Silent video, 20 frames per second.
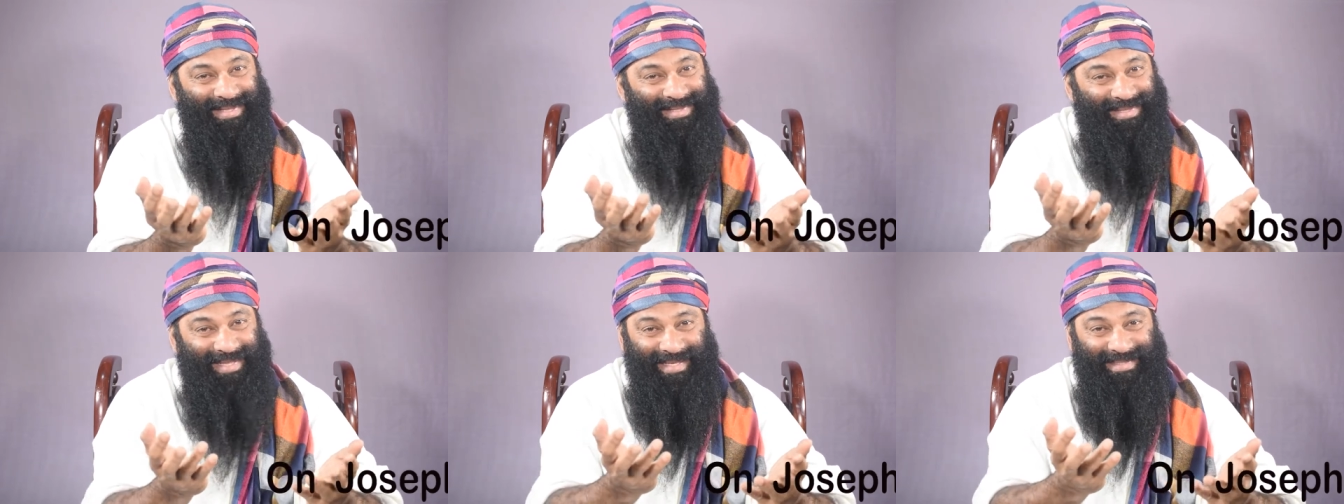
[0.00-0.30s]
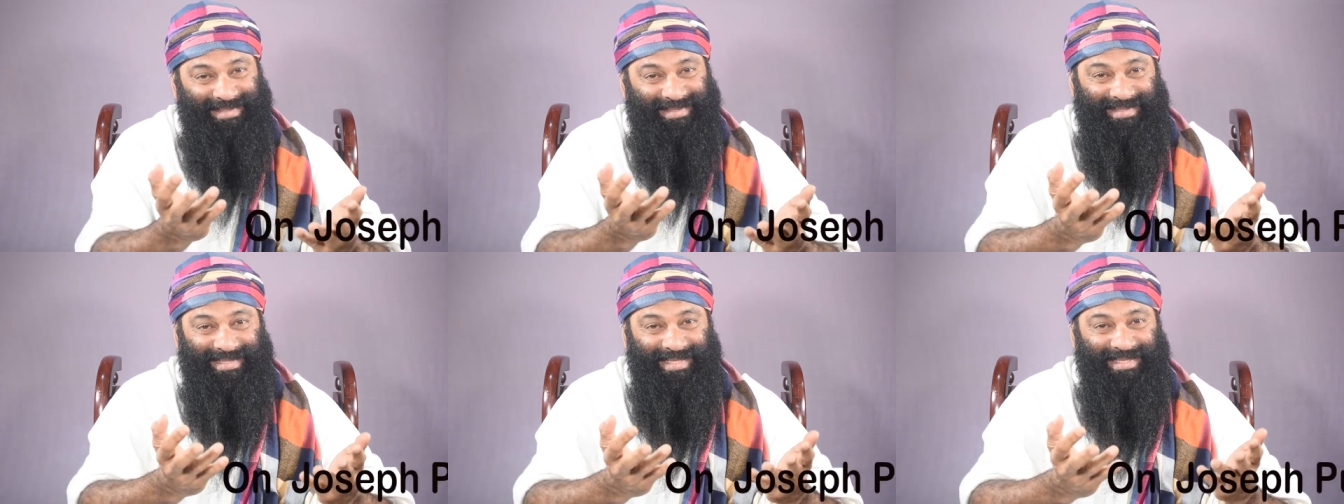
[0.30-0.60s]

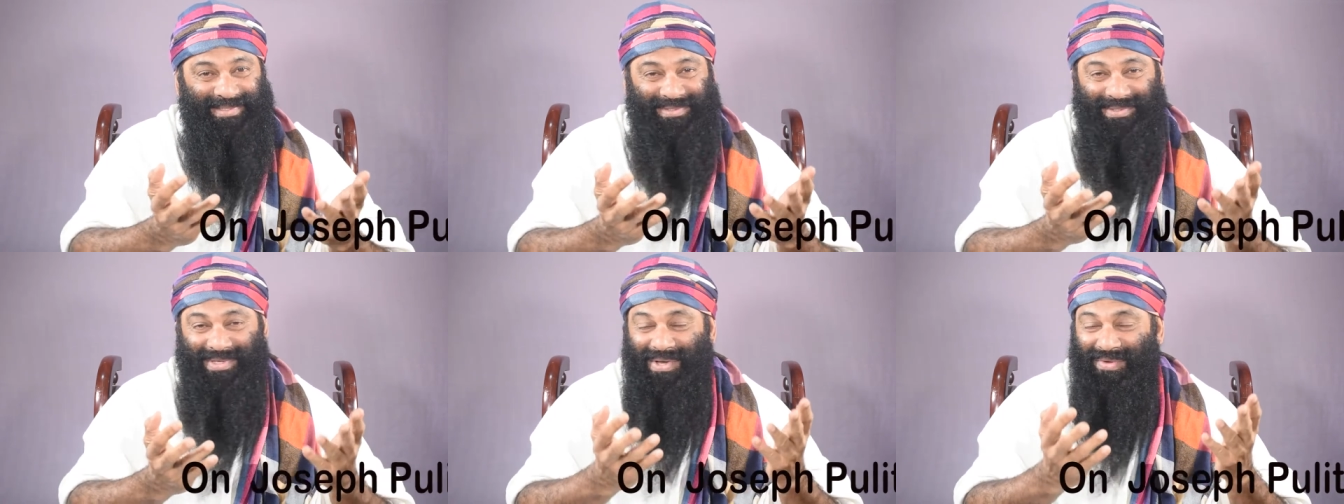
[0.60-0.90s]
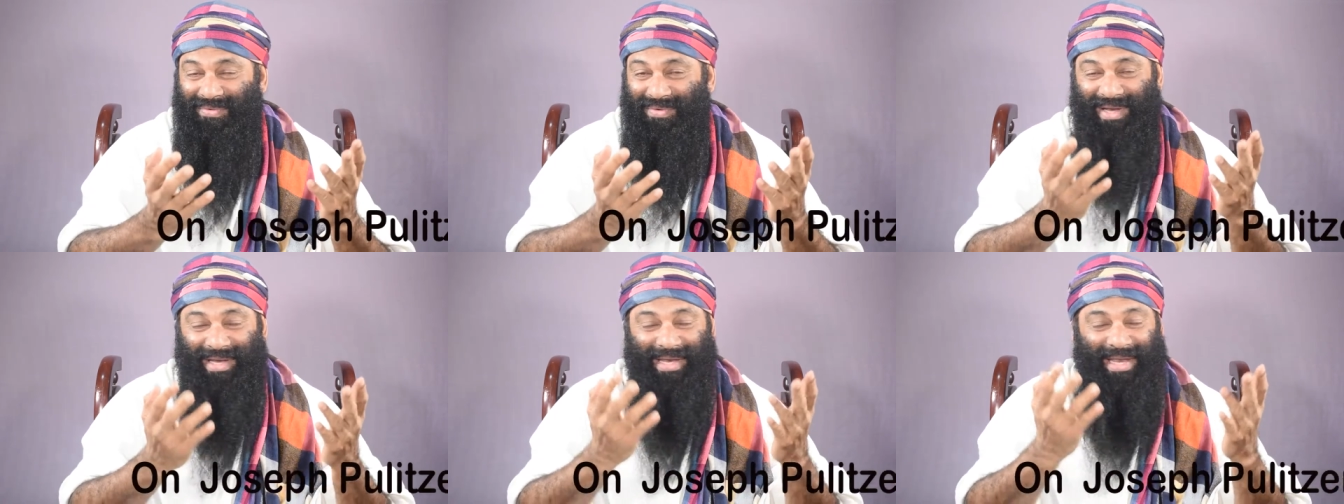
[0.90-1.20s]
These things
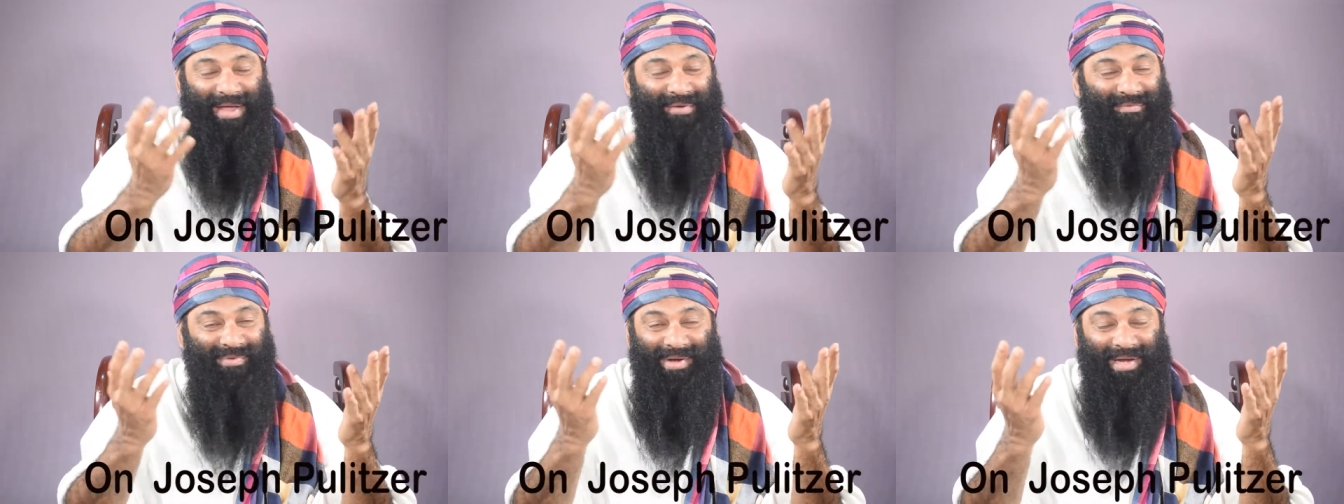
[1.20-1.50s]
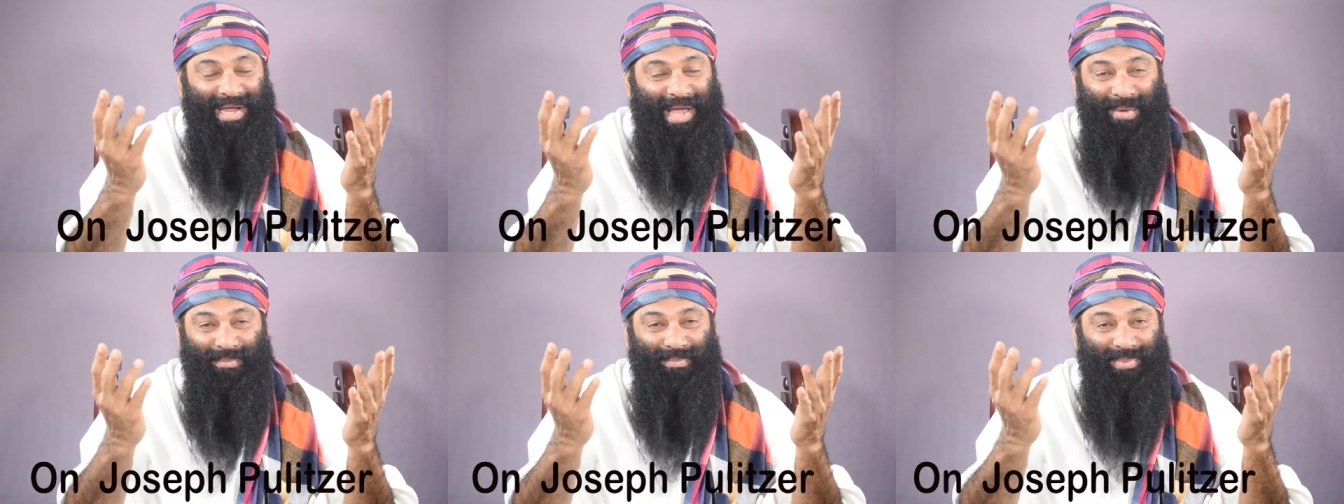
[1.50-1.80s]
will
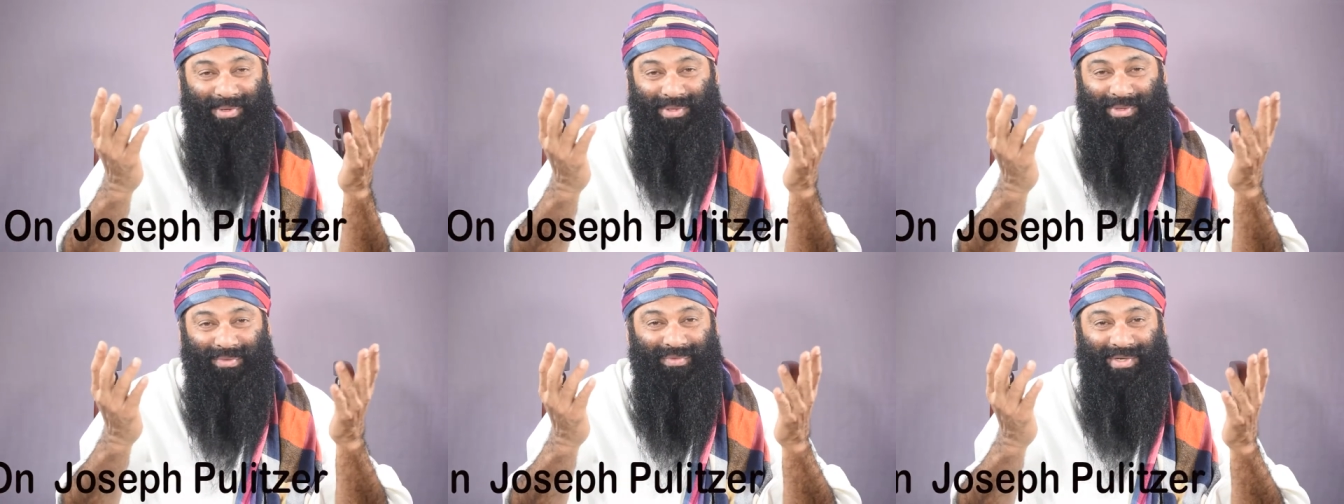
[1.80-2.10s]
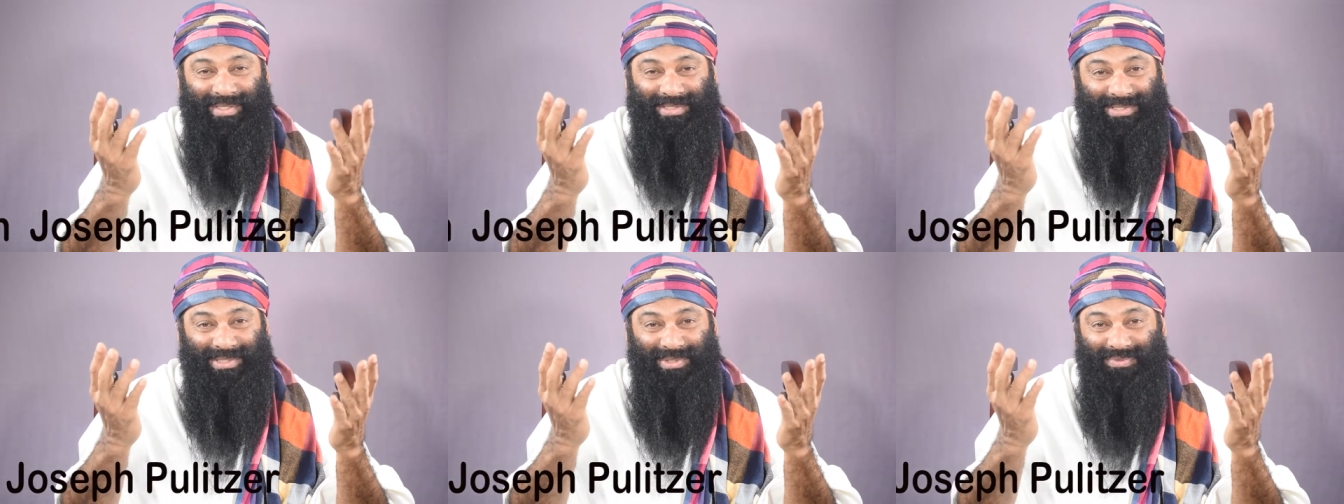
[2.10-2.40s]
never happen in the
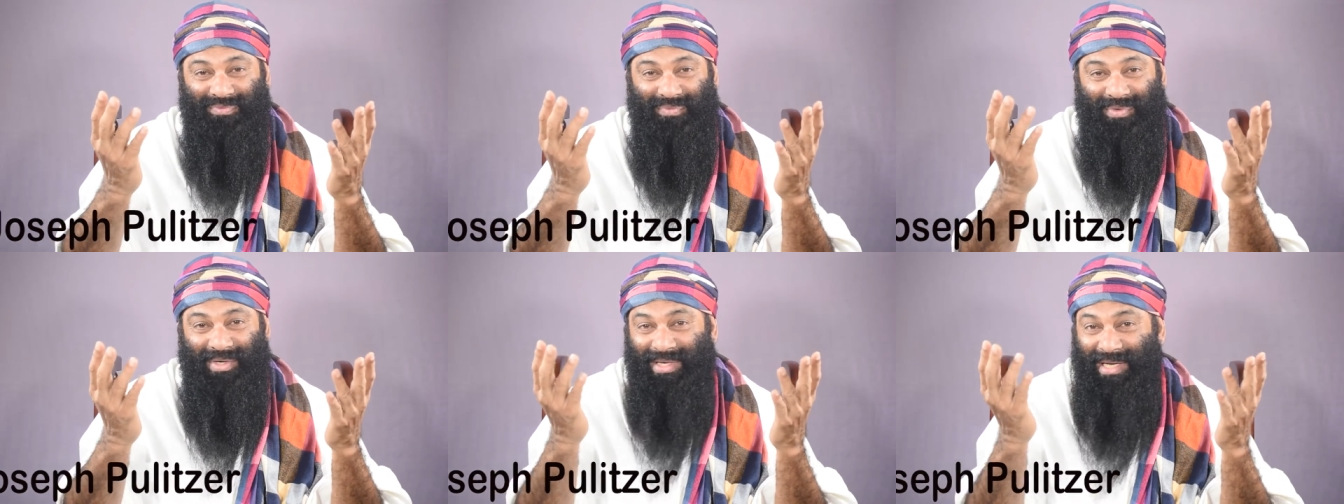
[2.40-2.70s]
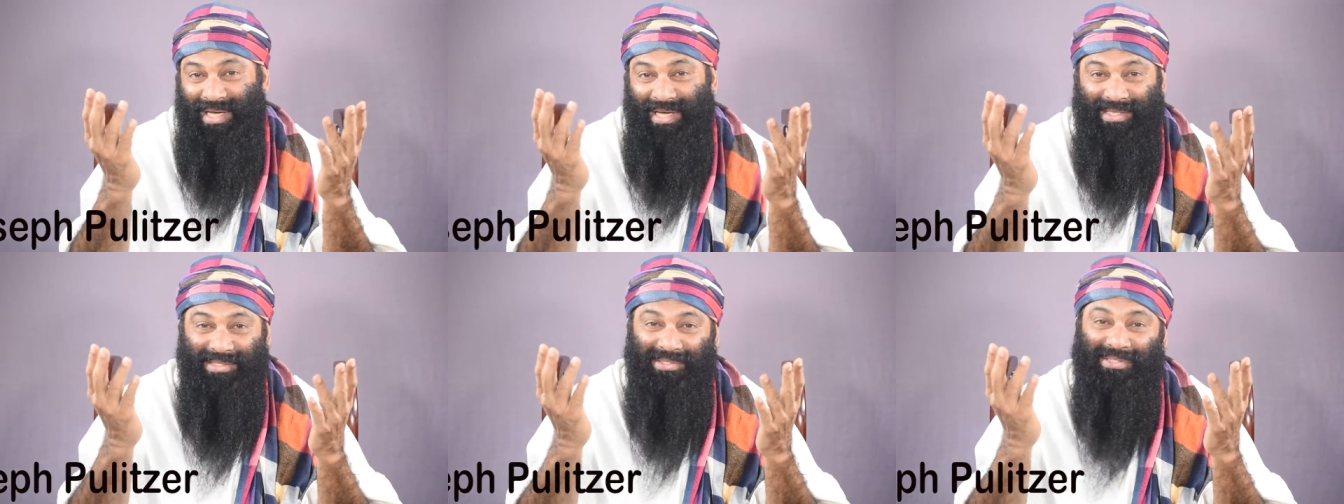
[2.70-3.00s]
Western world.